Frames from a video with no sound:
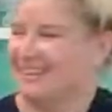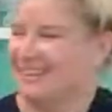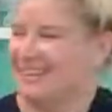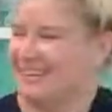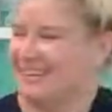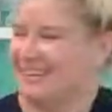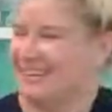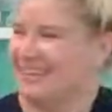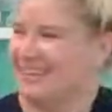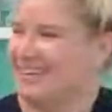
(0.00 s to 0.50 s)

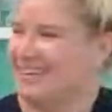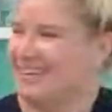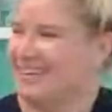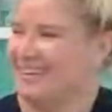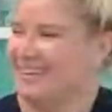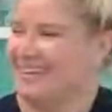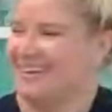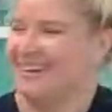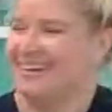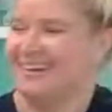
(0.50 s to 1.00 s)

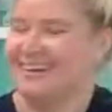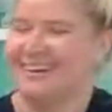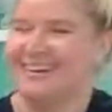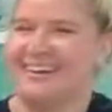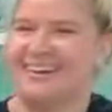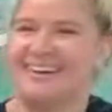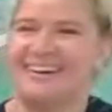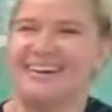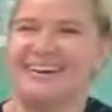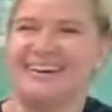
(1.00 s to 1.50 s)

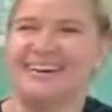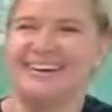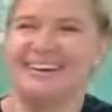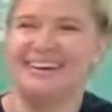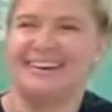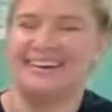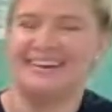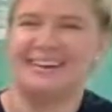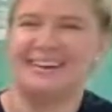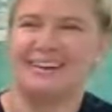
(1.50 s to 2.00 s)

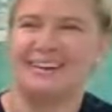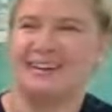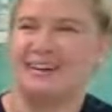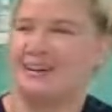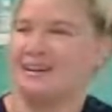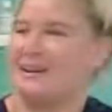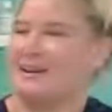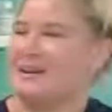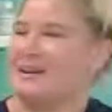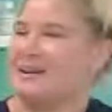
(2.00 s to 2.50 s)

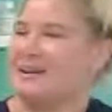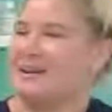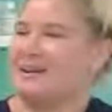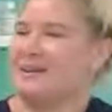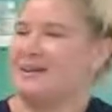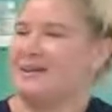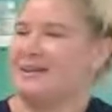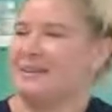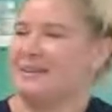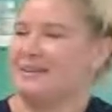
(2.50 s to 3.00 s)

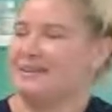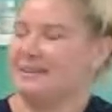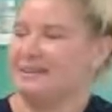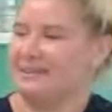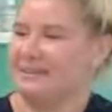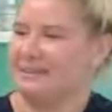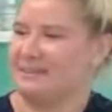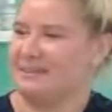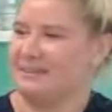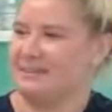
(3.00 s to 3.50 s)

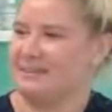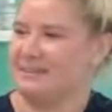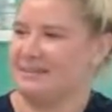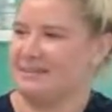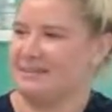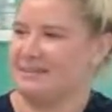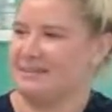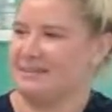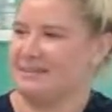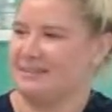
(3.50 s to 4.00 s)

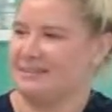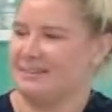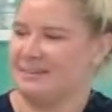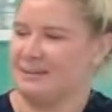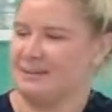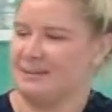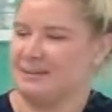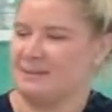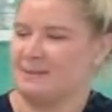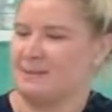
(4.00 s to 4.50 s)

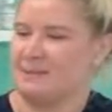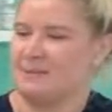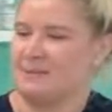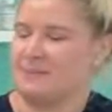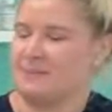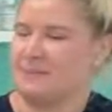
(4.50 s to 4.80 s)
This person isn't speaking.